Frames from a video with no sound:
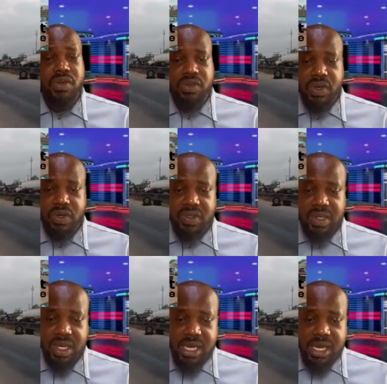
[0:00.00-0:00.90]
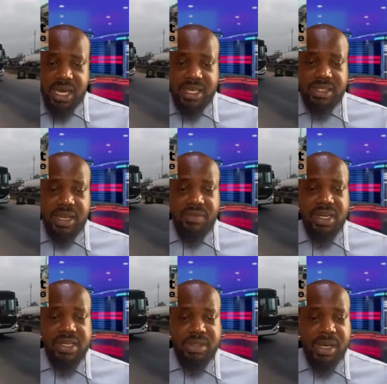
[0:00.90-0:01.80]
concerns, as
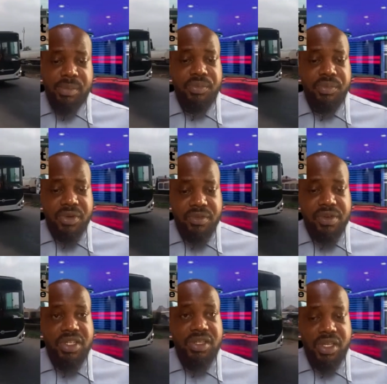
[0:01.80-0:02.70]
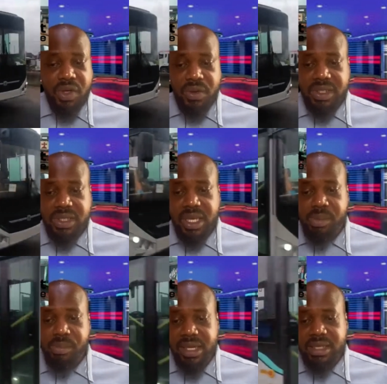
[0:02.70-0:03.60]
evidenced by previous
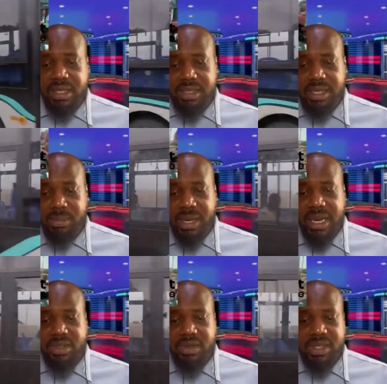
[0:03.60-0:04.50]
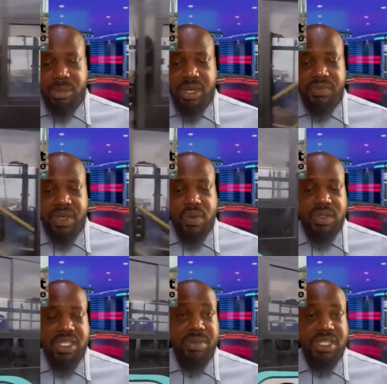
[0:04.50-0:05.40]
security meetings and bans on similar
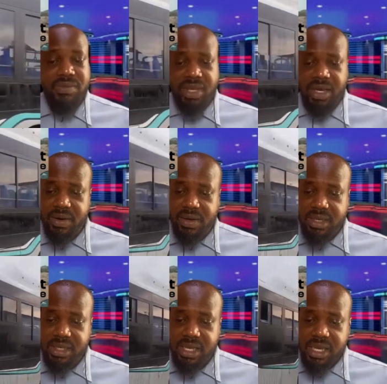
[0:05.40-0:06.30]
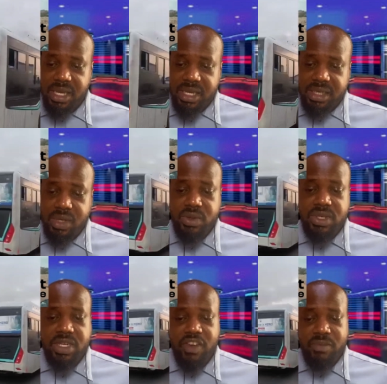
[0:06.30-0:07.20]
vehicles in specific areas. The Enugu
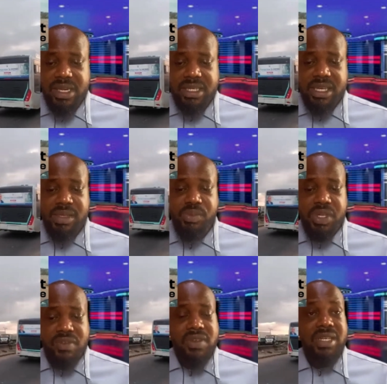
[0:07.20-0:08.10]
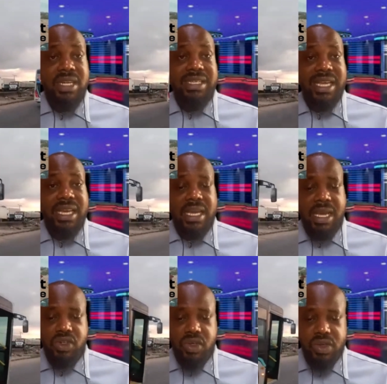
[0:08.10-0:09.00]
State government has previously taken
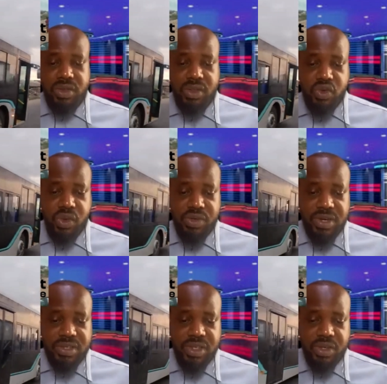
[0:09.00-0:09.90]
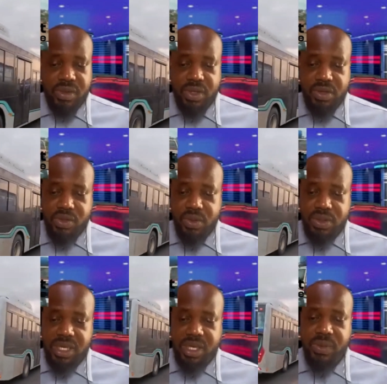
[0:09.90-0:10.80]
actions to address security
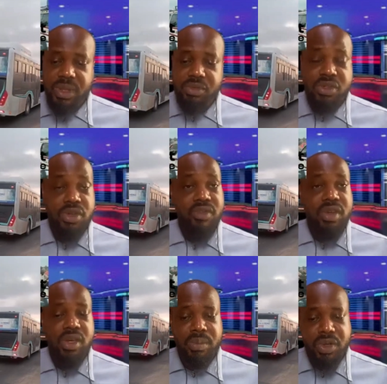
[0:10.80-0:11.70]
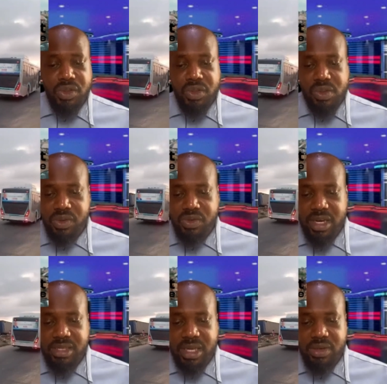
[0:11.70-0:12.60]
issues, including dissolving commercial
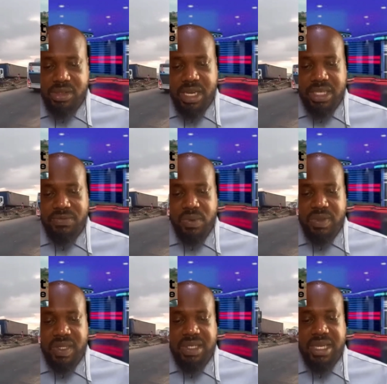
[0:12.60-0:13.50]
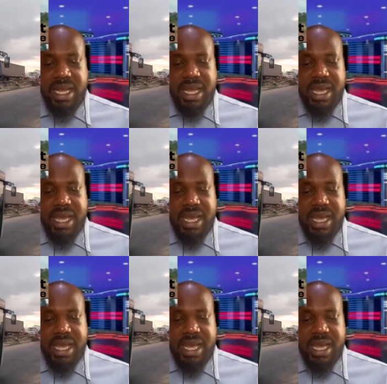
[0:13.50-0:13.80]
tricycle task forces